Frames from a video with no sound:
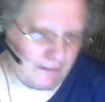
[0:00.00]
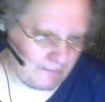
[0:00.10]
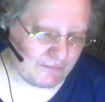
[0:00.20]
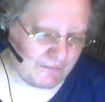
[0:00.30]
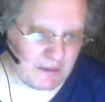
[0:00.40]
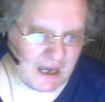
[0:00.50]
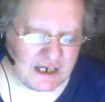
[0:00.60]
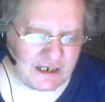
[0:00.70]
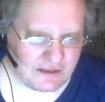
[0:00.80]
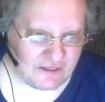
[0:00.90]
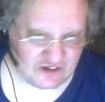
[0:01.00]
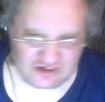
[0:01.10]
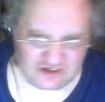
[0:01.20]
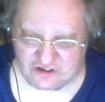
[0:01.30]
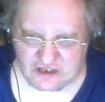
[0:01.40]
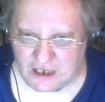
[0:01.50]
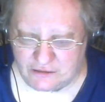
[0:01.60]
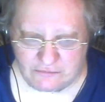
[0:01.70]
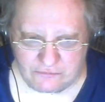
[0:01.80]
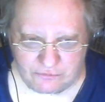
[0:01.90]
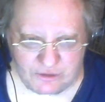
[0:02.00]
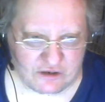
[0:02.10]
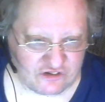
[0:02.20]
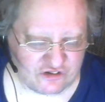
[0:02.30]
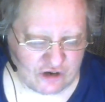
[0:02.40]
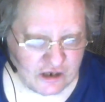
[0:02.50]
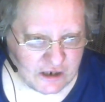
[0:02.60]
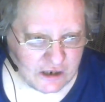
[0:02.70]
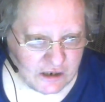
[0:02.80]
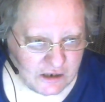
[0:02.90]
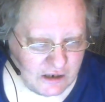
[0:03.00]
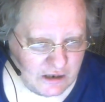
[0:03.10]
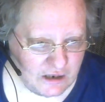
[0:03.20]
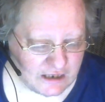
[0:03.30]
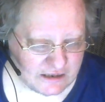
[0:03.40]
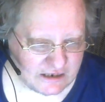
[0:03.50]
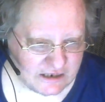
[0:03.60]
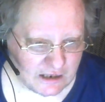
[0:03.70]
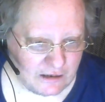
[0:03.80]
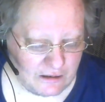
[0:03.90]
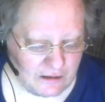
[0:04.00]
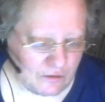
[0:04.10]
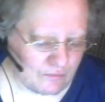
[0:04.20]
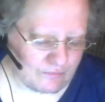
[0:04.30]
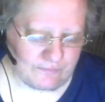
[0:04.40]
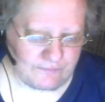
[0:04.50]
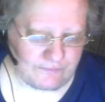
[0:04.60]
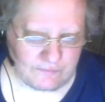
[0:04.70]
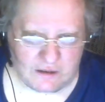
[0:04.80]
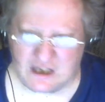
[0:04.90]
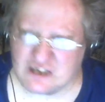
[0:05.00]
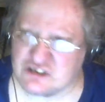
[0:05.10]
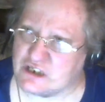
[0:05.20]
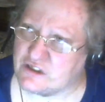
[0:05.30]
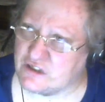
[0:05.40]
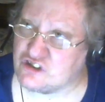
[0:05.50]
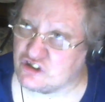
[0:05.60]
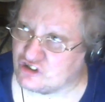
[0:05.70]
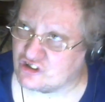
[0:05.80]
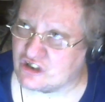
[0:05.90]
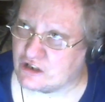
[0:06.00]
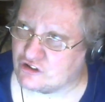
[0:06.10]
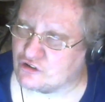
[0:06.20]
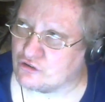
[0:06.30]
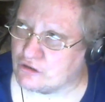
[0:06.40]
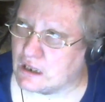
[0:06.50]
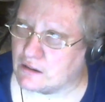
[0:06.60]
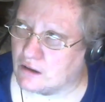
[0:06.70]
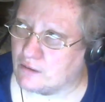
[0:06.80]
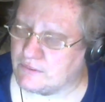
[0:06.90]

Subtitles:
mom's bad knee that she's had reconstructed at the time, you know, well, actually, I think she just had surgery not long